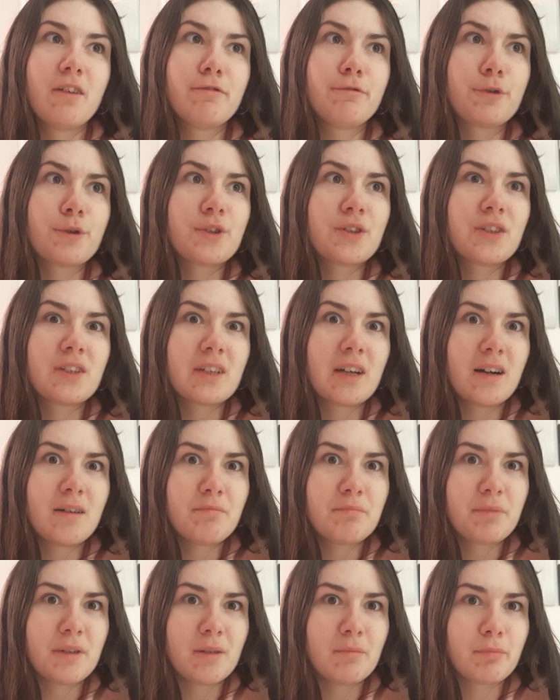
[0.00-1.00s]
for
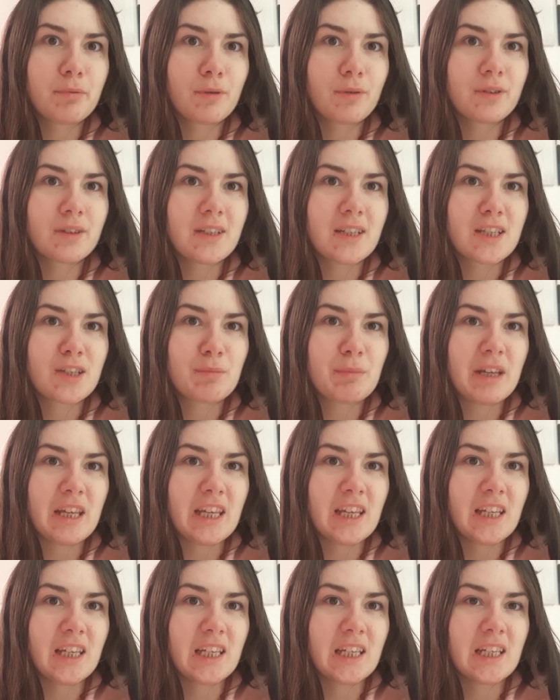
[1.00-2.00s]
some people this
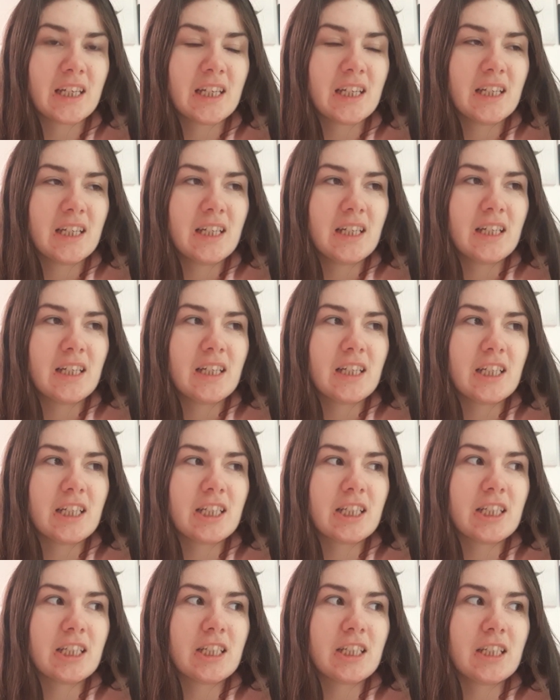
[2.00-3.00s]
may
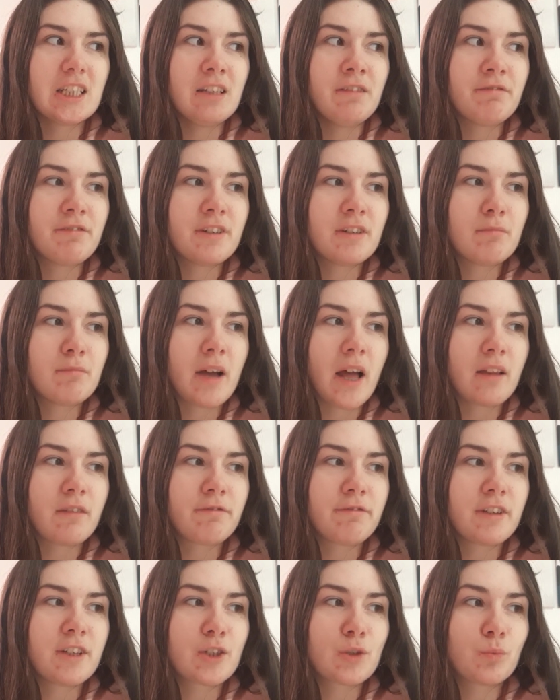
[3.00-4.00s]
even
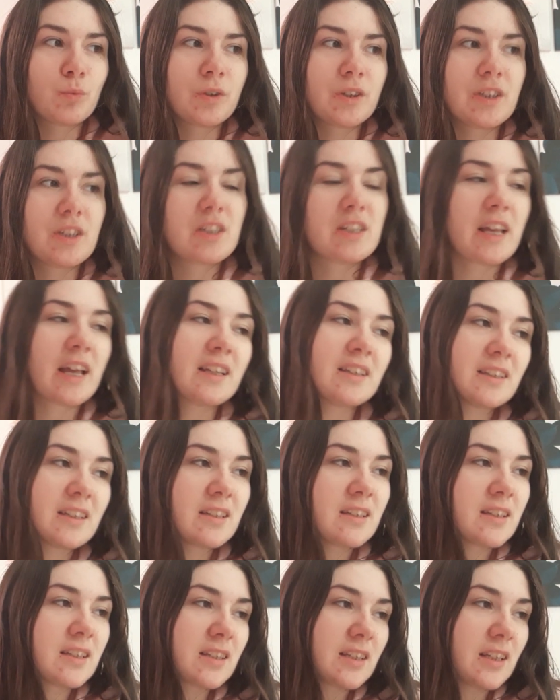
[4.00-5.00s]
manifest with
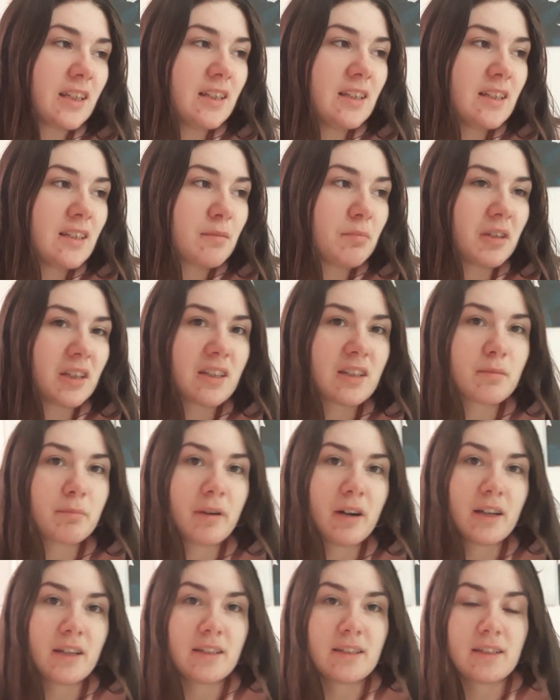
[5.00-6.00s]
tendencies because
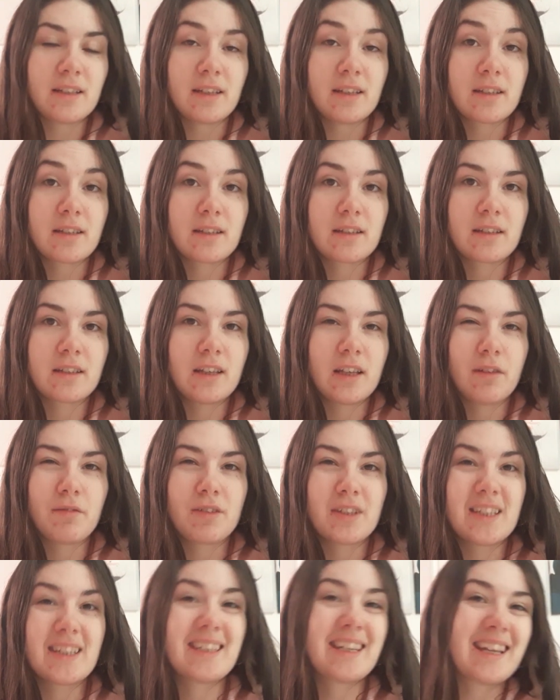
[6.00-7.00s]
pisces
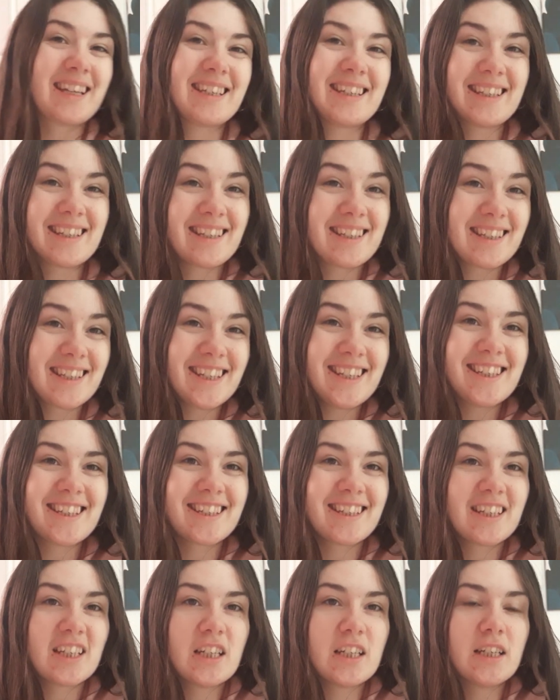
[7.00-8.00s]
gives tendencies
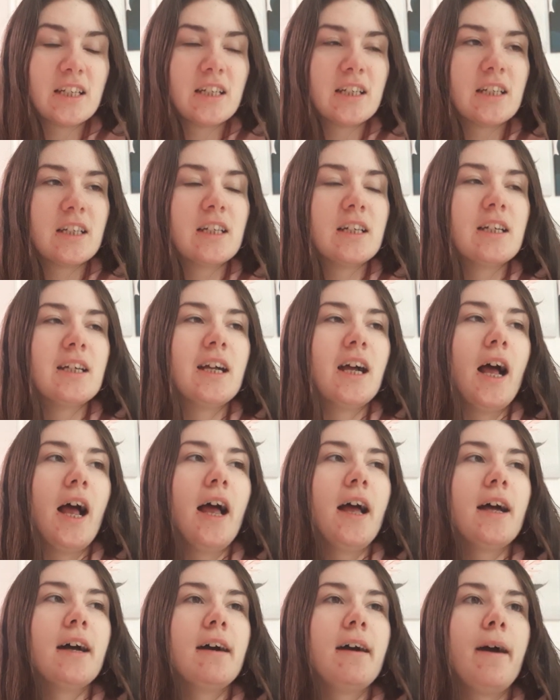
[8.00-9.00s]

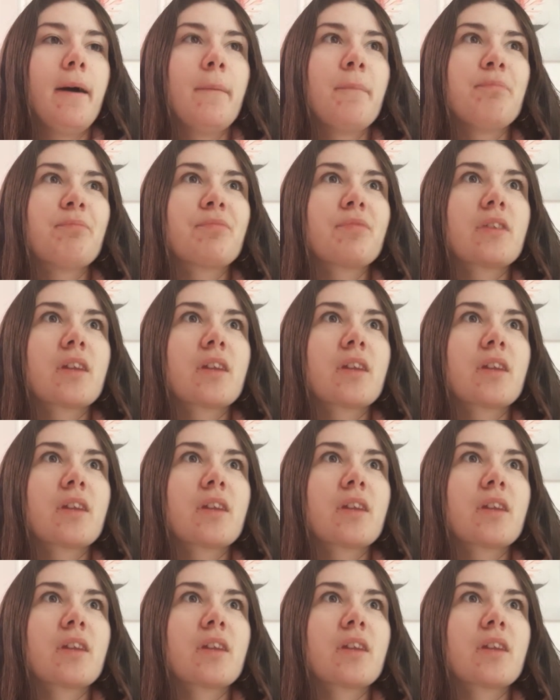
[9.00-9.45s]
um,